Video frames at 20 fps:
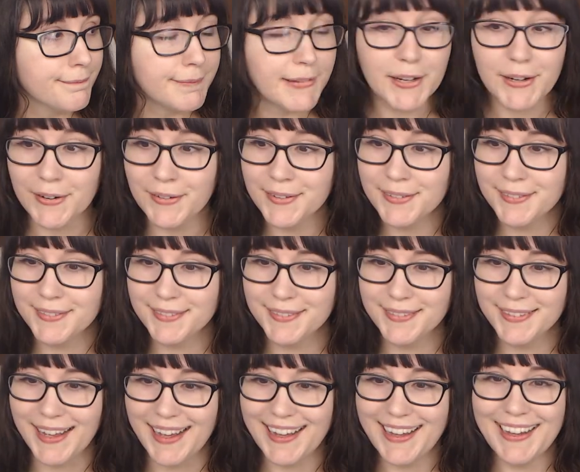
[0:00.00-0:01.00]
There.
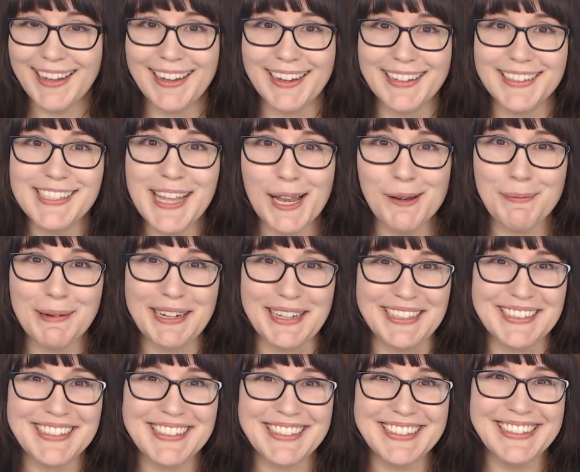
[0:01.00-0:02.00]
Haha, 10
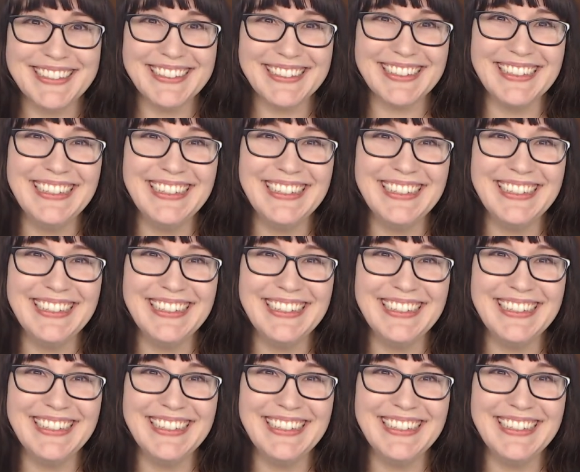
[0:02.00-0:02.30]
minutes.